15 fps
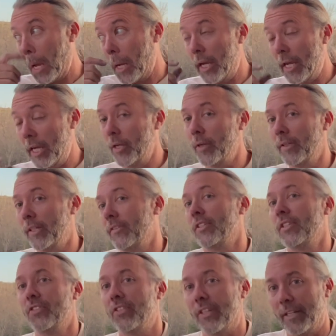He who lives
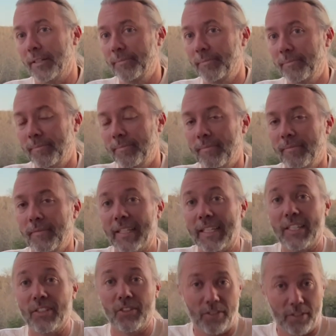in sin
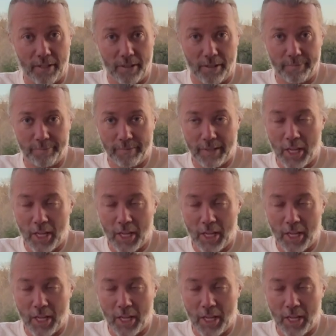is a sinner,